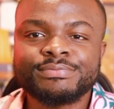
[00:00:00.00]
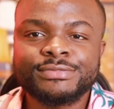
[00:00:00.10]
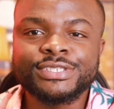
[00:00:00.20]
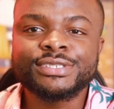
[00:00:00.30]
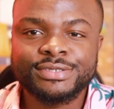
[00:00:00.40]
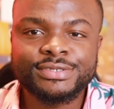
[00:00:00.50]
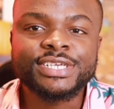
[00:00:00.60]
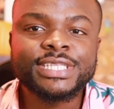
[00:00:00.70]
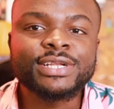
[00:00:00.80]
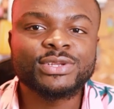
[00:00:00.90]
just
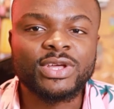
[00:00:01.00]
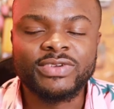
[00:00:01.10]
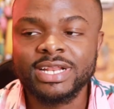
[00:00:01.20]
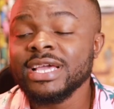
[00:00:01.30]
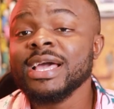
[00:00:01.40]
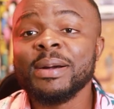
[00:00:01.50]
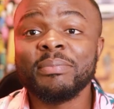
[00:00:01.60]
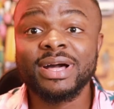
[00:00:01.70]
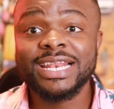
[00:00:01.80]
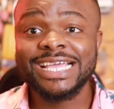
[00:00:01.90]
take note of it.
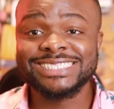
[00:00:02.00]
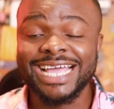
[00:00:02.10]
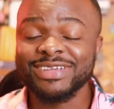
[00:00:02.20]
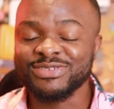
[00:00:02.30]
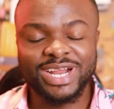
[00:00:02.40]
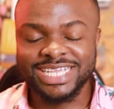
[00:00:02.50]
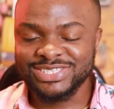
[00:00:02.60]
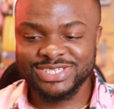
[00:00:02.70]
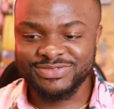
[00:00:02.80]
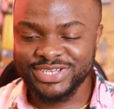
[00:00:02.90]
But let's dive right
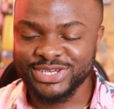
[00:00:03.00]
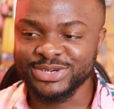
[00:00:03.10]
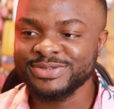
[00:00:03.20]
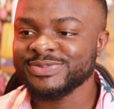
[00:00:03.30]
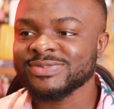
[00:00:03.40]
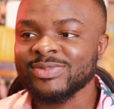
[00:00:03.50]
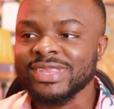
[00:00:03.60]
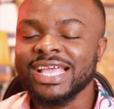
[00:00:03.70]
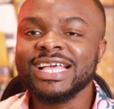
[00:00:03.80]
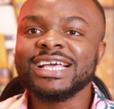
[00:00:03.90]
into the video.
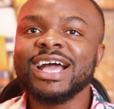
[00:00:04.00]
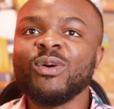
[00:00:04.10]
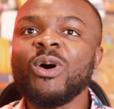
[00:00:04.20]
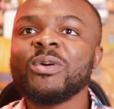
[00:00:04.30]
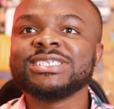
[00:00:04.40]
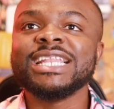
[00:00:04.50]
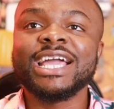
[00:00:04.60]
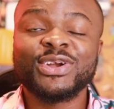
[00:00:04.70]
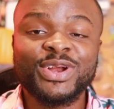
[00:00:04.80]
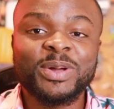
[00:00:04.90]
What was it
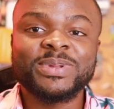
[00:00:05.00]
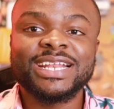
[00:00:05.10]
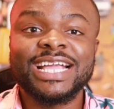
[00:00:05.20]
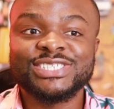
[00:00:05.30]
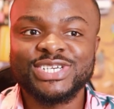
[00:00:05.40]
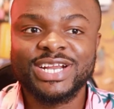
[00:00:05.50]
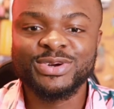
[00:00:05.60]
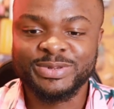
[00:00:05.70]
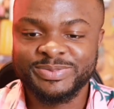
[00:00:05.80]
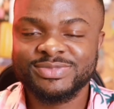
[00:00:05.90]
like growing up in a Nigerian
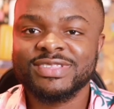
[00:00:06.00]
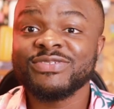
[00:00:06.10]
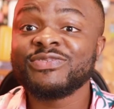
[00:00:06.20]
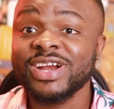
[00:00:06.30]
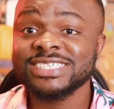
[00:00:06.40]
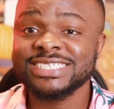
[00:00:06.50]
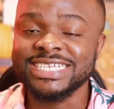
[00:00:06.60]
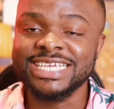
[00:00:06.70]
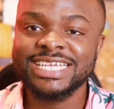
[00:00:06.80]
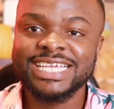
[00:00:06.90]
home?
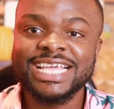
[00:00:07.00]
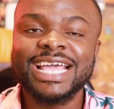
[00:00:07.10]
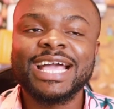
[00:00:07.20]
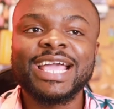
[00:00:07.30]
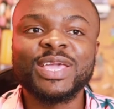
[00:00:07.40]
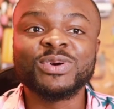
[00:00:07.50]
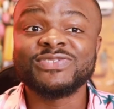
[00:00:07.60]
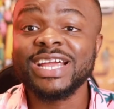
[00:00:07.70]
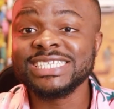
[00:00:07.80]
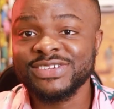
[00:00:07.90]
Firstly, it was
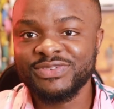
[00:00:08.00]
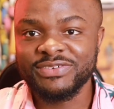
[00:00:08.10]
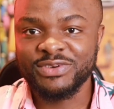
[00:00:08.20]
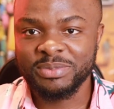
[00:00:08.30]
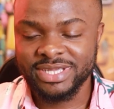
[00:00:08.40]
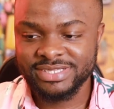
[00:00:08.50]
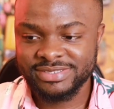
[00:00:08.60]
very different for me